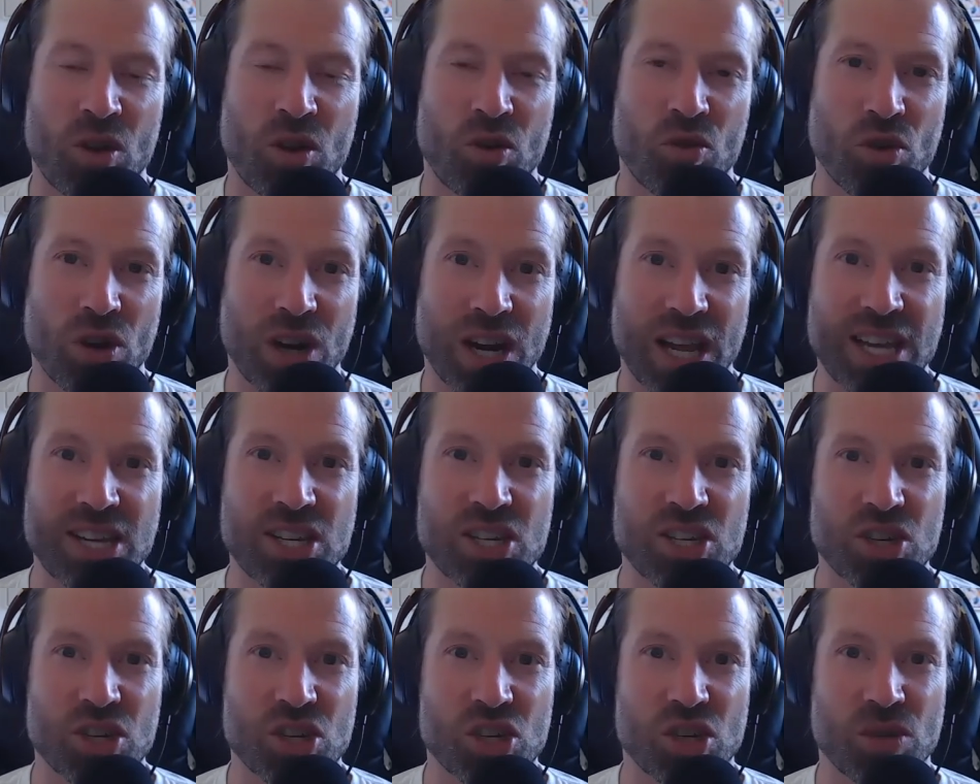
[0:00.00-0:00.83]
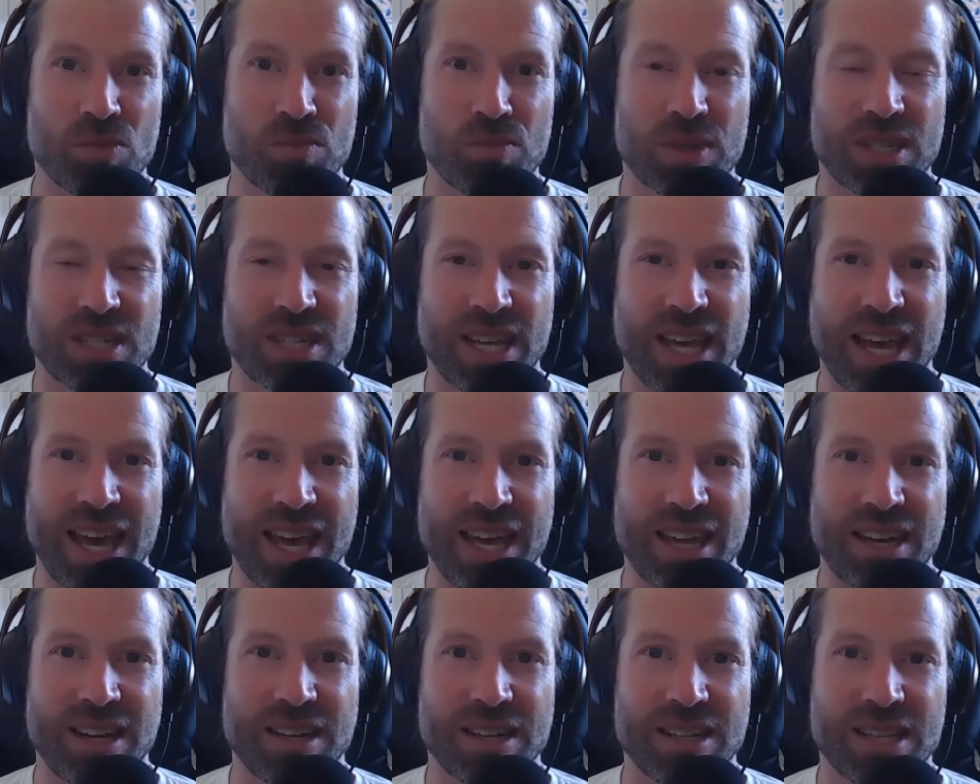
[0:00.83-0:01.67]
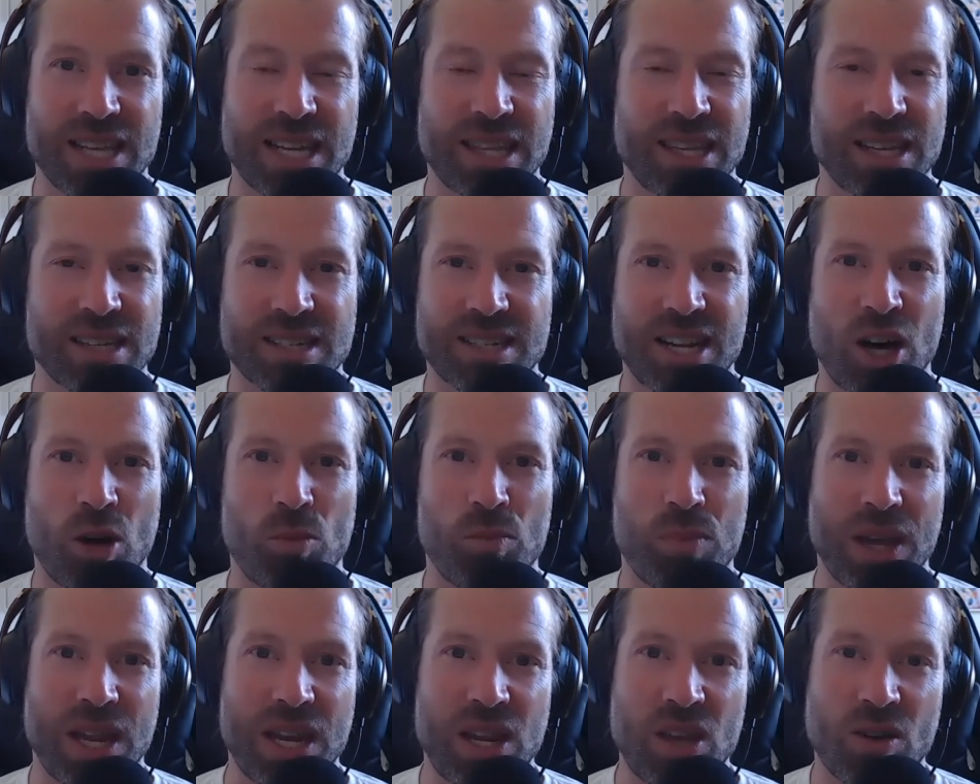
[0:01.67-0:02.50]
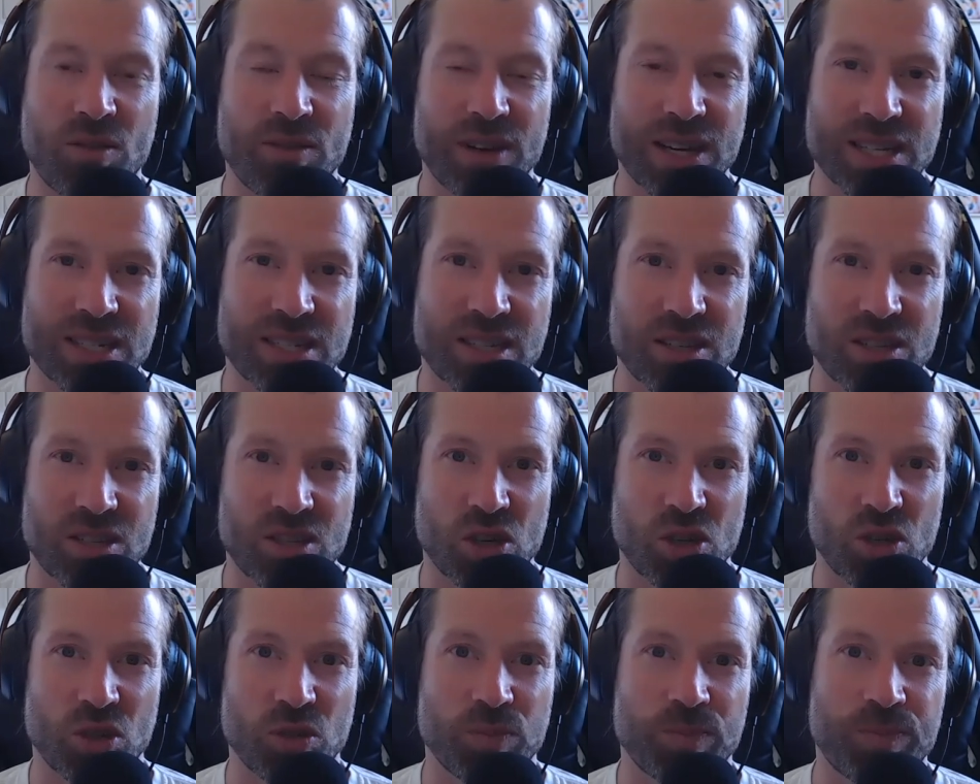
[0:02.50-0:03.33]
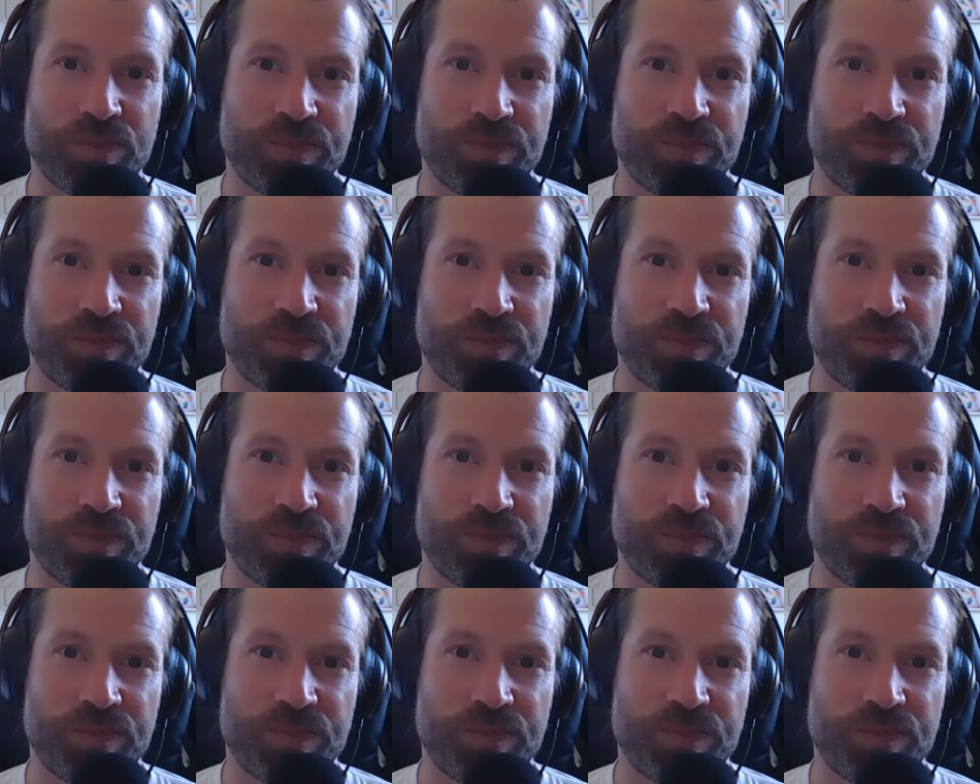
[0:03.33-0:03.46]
relationships and that doesn't help any of us so